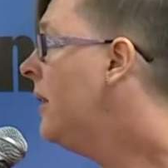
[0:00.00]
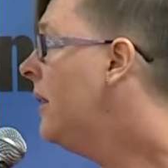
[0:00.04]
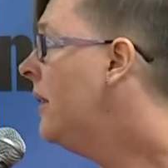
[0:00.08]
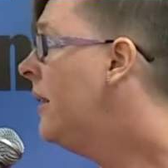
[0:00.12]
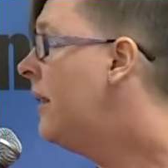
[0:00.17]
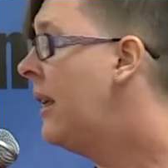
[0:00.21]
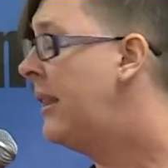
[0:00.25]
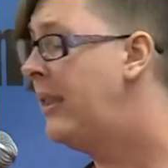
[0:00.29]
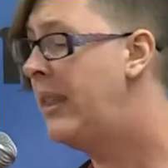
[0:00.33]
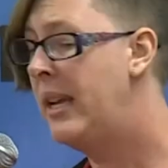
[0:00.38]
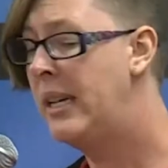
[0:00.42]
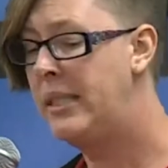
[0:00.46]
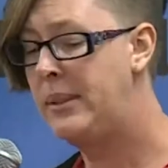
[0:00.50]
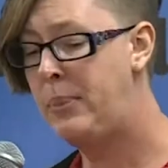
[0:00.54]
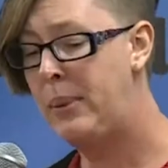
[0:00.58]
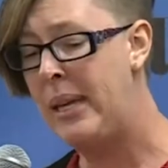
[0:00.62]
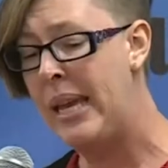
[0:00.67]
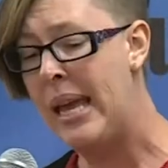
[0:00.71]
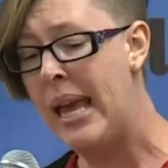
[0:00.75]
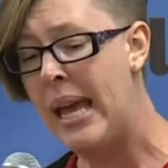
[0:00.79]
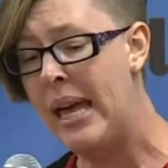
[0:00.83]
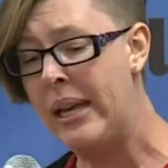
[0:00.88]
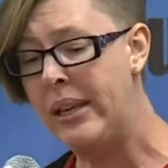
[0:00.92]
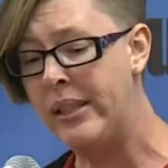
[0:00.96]
That they be
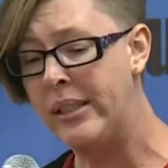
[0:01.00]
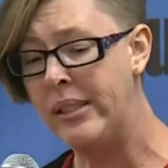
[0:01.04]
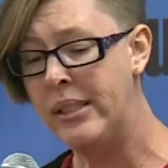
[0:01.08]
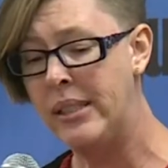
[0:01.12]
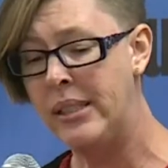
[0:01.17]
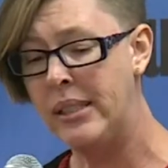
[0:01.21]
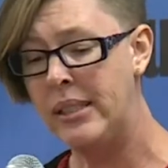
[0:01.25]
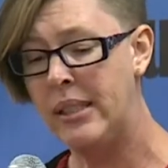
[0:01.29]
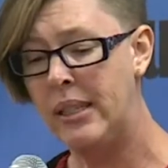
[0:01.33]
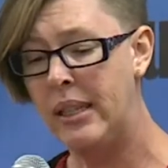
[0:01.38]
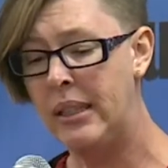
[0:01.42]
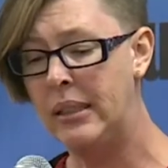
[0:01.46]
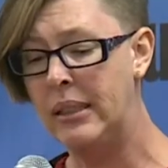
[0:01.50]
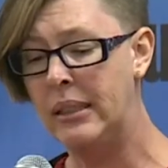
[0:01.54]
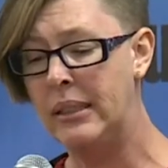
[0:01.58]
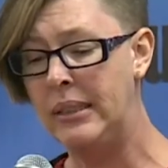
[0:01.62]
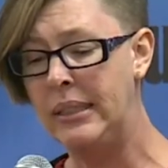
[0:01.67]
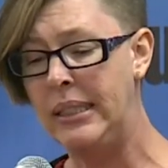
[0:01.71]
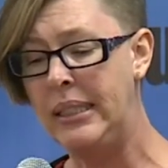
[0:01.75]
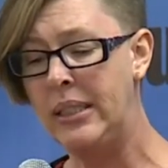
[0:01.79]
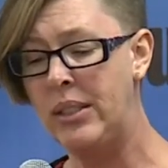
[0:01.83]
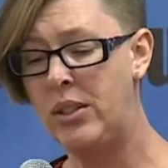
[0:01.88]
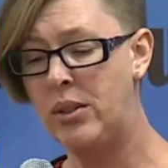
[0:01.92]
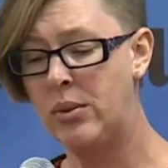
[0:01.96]
held in the
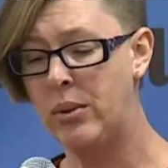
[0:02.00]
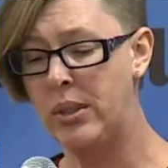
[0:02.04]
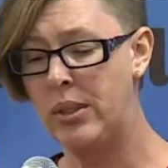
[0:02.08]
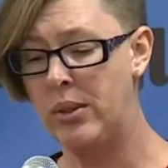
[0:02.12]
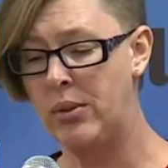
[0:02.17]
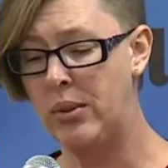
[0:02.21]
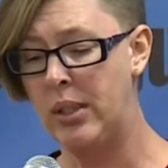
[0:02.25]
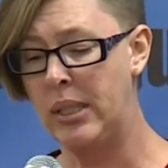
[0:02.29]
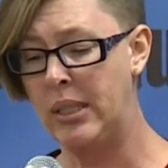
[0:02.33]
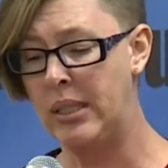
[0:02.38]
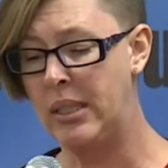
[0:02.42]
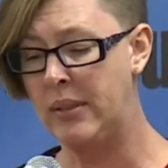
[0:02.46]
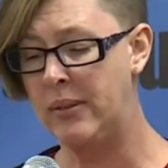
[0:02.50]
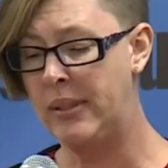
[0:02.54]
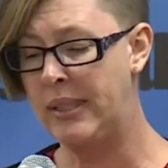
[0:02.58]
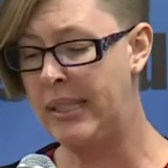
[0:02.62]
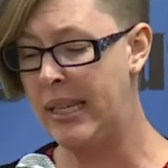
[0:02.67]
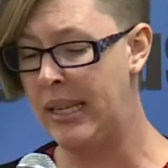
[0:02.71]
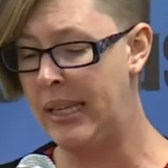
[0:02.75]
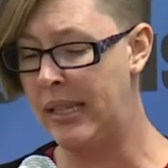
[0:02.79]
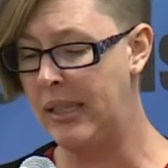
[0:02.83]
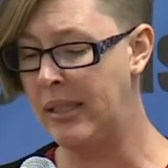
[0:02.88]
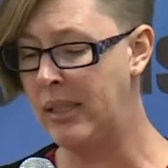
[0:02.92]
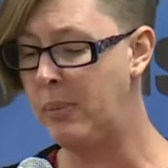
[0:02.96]
least restrictive
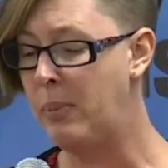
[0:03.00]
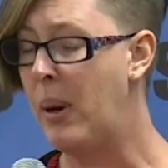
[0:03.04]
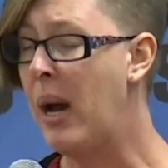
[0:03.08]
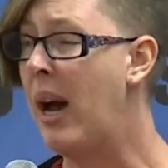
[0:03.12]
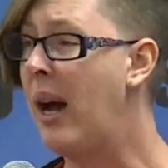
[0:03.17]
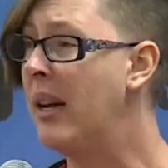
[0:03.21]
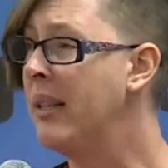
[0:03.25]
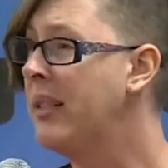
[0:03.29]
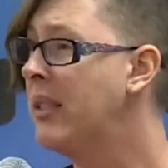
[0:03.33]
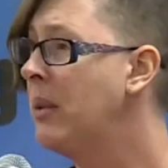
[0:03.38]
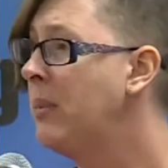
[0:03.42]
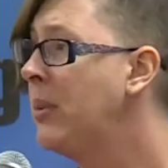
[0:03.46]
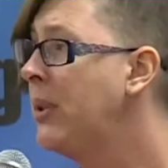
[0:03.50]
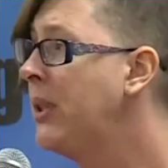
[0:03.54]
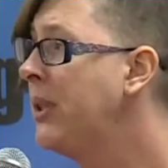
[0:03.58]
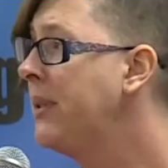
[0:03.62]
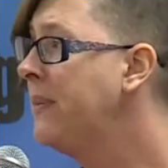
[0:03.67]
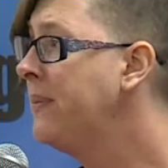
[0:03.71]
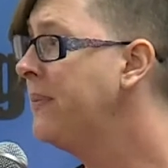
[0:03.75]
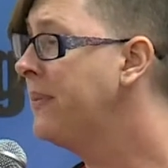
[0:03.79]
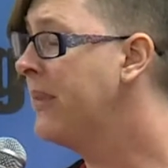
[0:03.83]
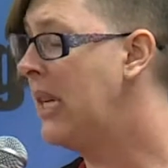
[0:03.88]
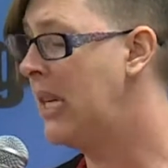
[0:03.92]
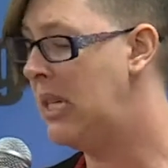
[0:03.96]
settings possible